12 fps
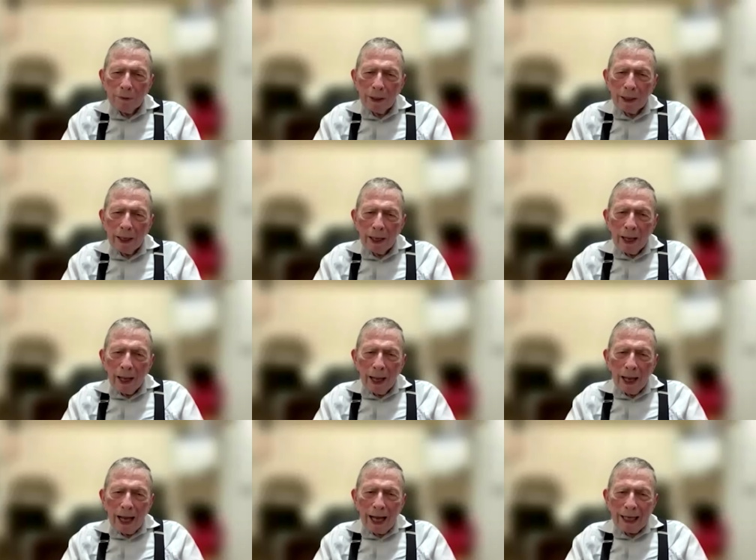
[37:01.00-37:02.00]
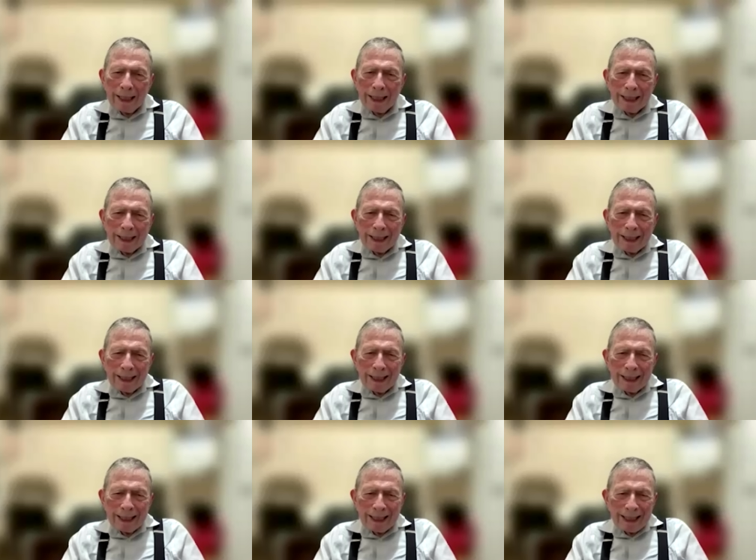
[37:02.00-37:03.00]
from me, and
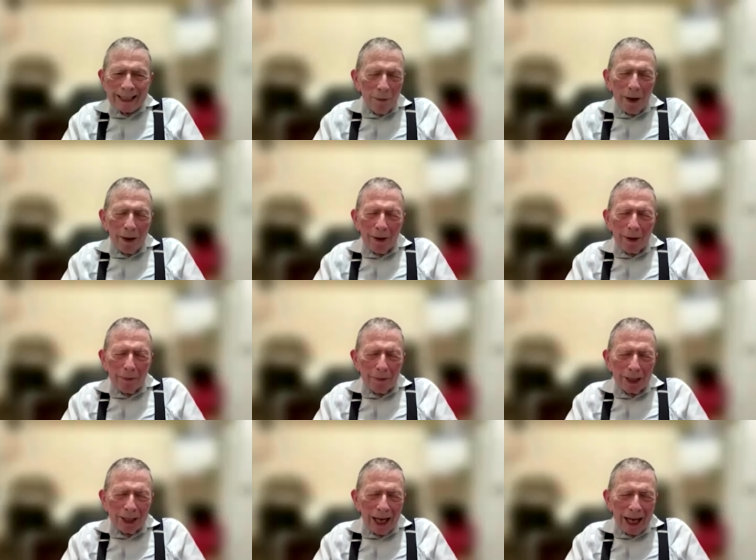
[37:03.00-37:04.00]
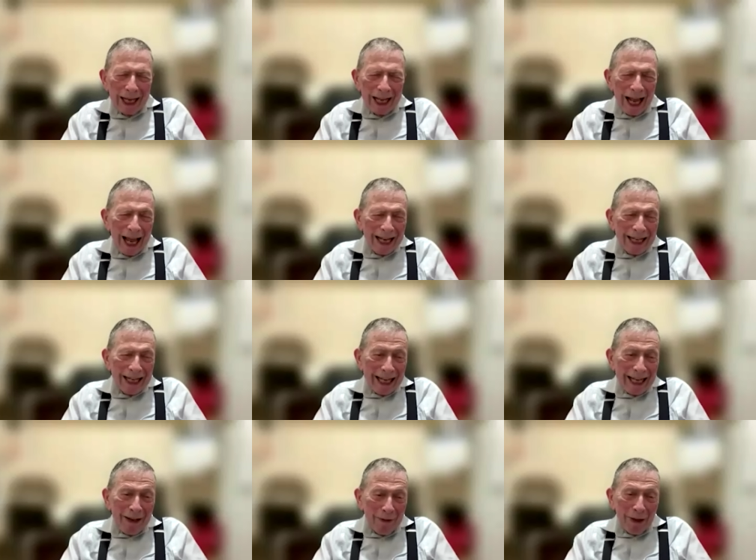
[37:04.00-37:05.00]
one of them is saying, and
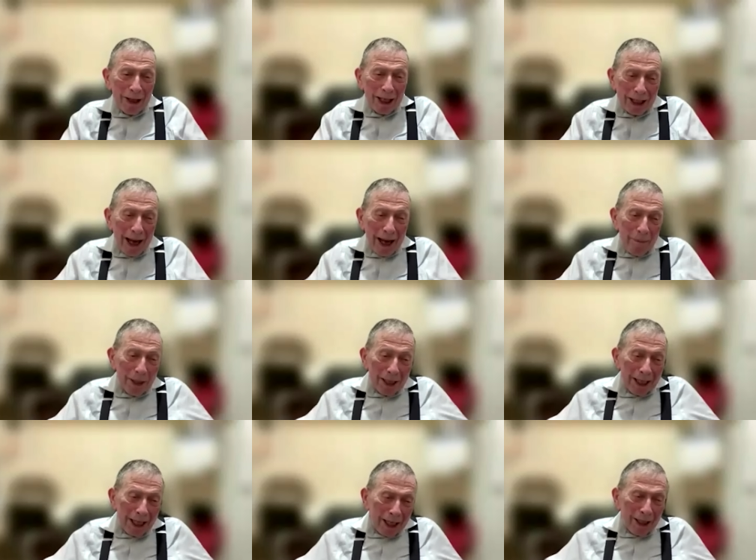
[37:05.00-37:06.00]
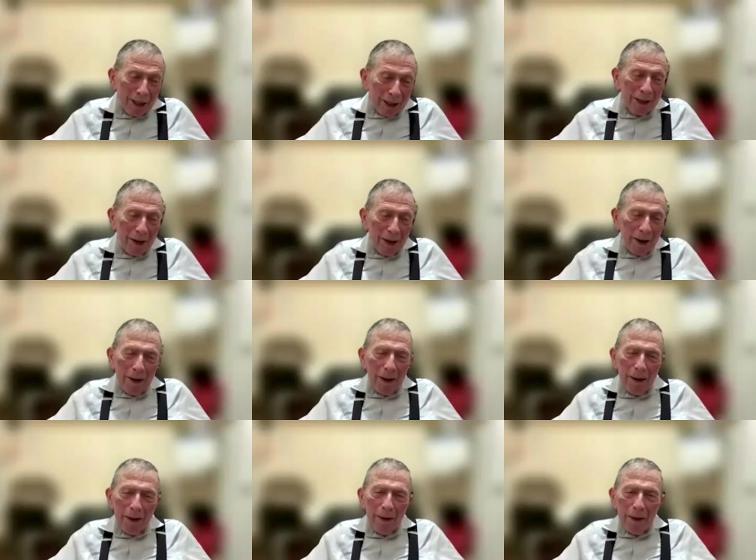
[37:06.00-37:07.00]
even the Japanese,
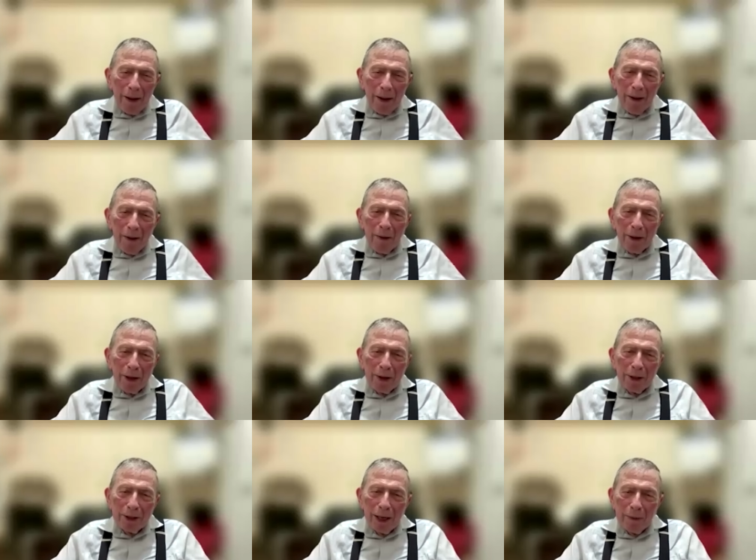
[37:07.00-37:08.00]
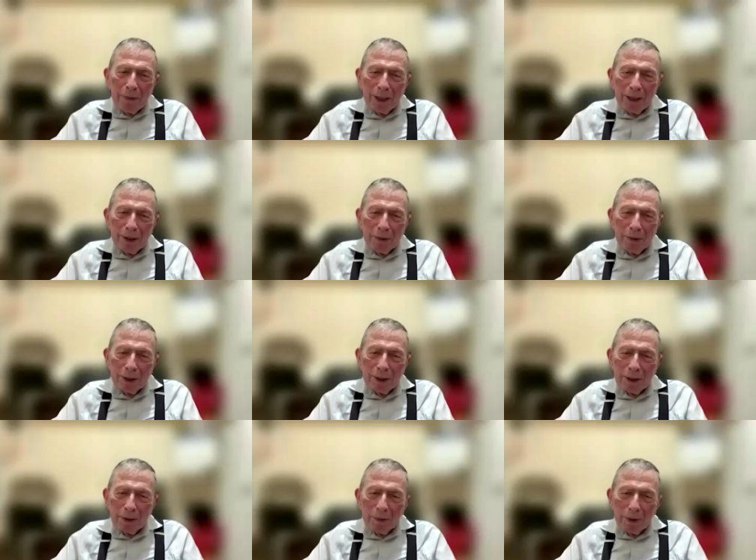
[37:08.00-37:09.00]
the Japanese
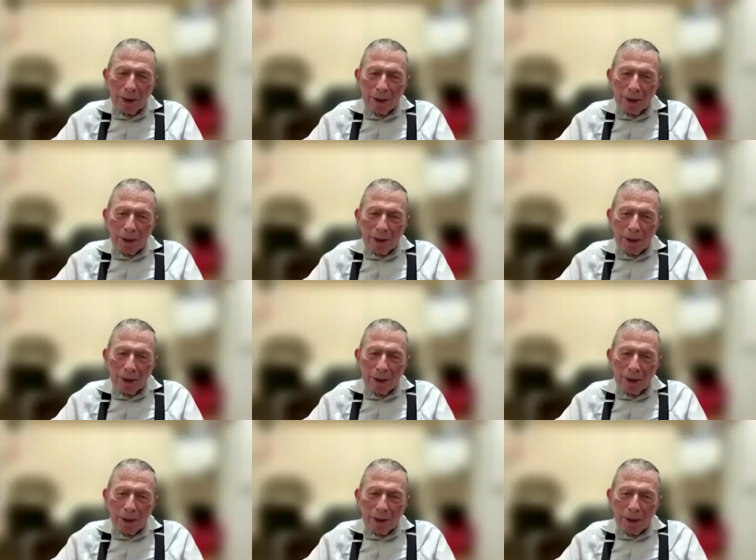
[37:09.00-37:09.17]
was